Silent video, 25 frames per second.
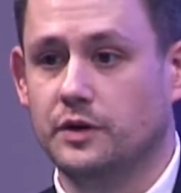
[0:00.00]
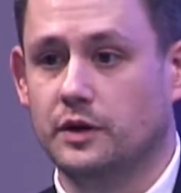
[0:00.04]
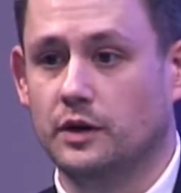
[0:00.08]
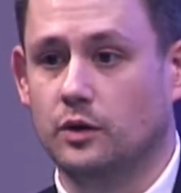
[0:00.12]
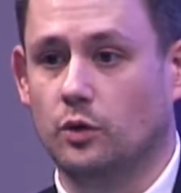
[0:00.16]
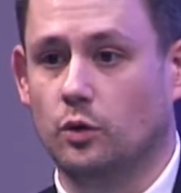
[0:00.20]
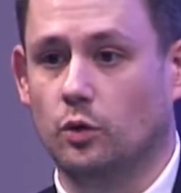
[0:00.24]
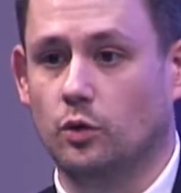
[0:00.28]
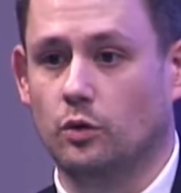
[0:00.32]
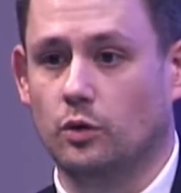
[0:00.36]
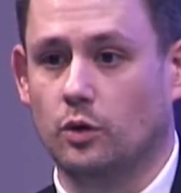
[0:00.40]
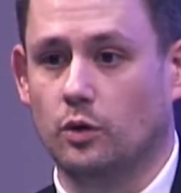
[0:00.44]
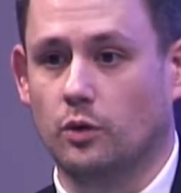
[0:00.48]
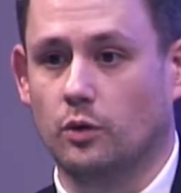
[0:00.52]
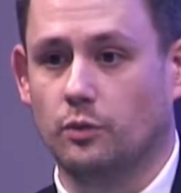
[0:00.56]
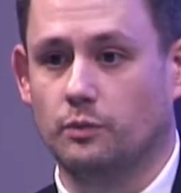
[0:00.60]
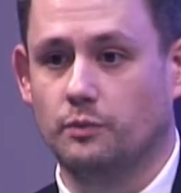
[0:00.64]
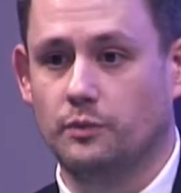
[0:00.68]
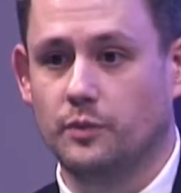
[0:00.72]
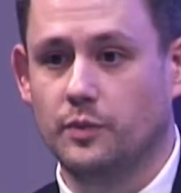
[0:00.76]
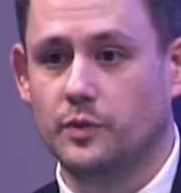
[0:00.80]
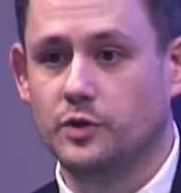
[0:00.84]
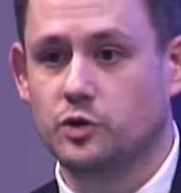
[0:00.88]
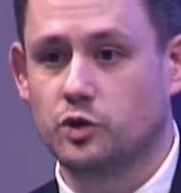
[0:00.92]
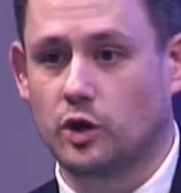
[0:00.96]
or
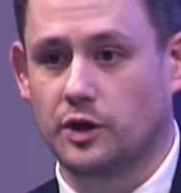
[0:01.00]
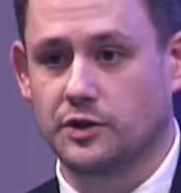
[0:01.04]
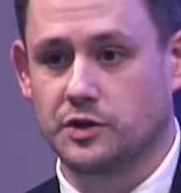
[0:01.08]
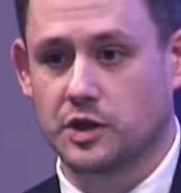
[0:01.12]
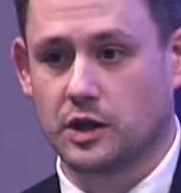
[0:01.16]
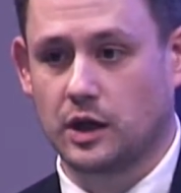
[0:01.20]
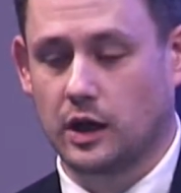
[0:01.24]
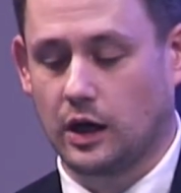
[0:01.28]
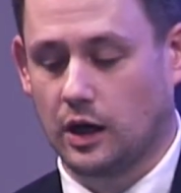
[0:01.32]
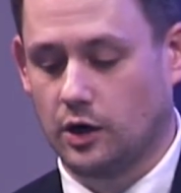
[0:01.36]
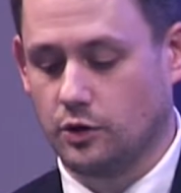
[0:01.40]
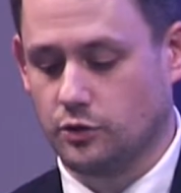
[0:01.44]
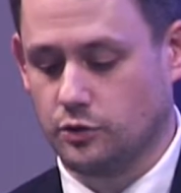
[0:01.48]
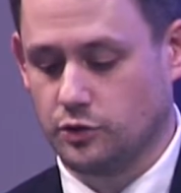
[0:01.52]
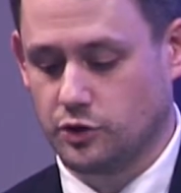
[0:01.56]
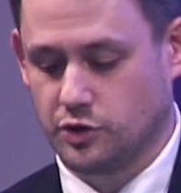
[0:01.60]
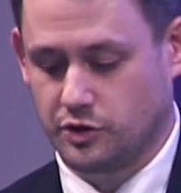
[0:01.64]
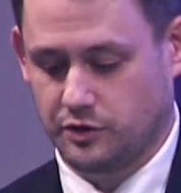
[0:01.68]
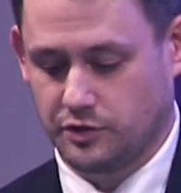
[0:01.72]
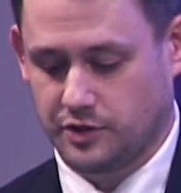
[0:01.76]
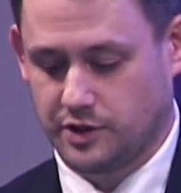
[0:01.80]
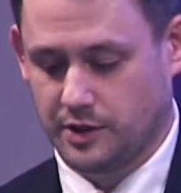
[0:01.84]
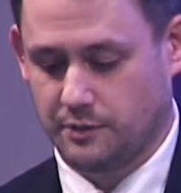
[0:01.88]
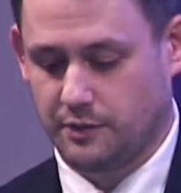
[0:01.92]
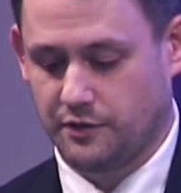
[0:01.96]
try to close
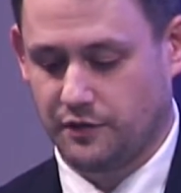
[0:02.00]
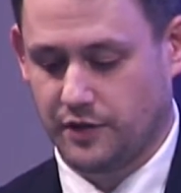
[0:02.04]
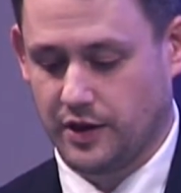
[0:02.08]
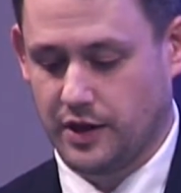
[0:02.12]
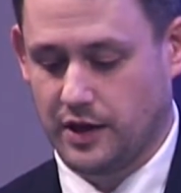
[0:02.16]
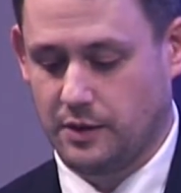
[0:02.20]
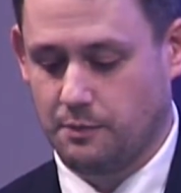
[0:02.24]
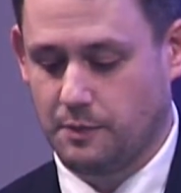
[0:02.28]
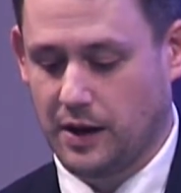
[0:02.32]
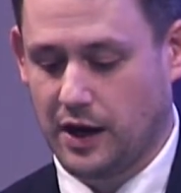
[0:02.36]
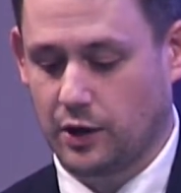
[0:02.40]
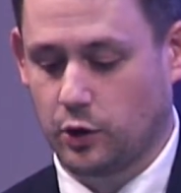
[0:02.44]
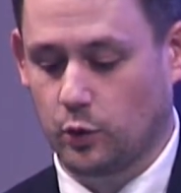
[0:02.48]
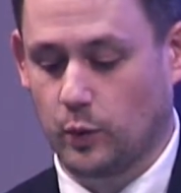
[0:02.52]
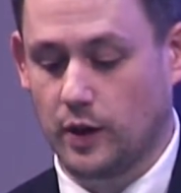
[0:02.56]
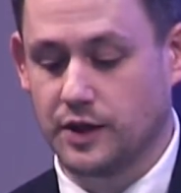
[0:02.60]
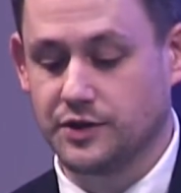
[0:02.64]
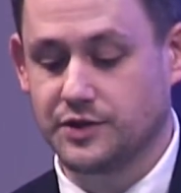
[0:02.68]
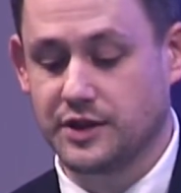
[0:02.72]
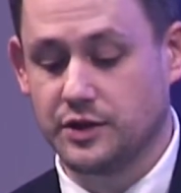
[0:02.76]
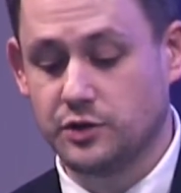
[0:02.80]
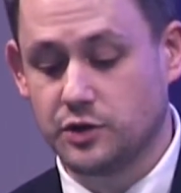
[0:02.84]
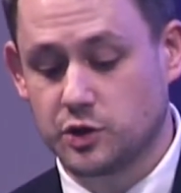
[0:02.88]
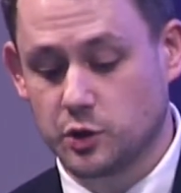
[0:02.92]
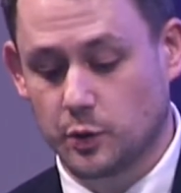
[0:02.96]
some of the pathways
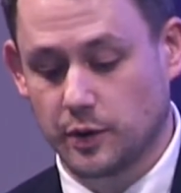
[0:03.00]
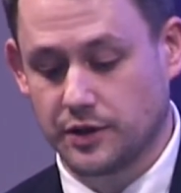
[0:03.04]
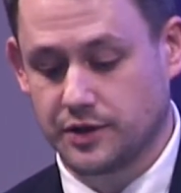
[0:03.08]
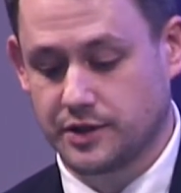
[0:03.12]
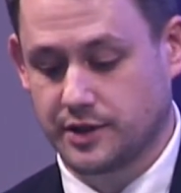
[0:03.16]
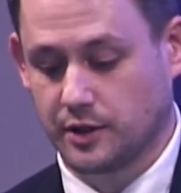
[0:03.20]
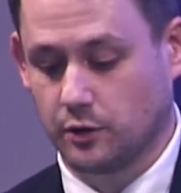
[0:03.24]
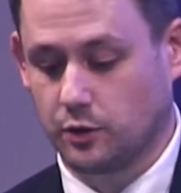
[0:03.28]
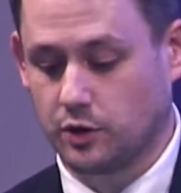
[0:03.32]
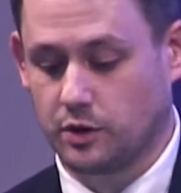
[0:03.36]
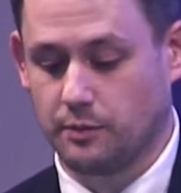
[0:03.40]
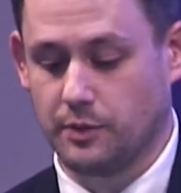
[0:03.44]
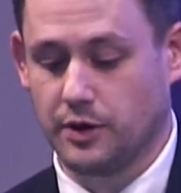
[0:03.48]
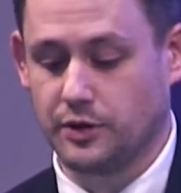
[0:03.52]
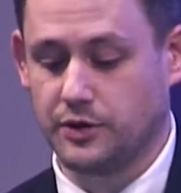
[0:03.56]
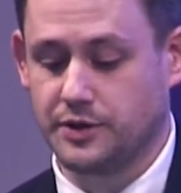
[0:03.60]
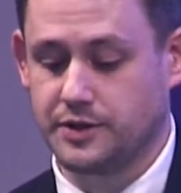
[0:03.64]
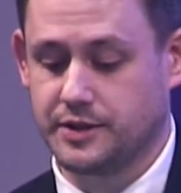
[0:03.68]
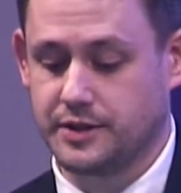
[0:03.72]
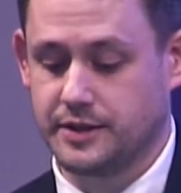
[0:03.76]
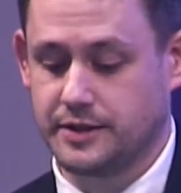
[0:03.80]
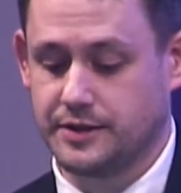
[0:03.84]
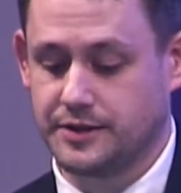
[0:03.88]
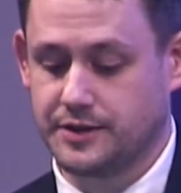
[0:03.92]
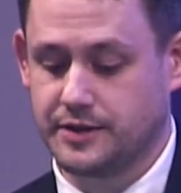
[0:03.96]
into incel
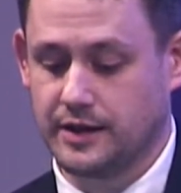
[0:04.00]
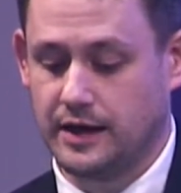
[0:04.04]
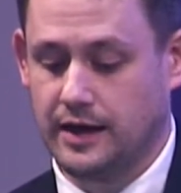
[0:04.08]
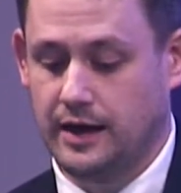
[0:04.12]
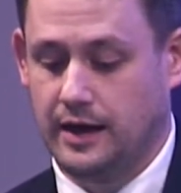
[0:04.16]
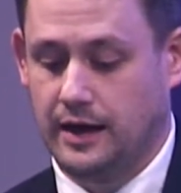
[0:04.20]
communities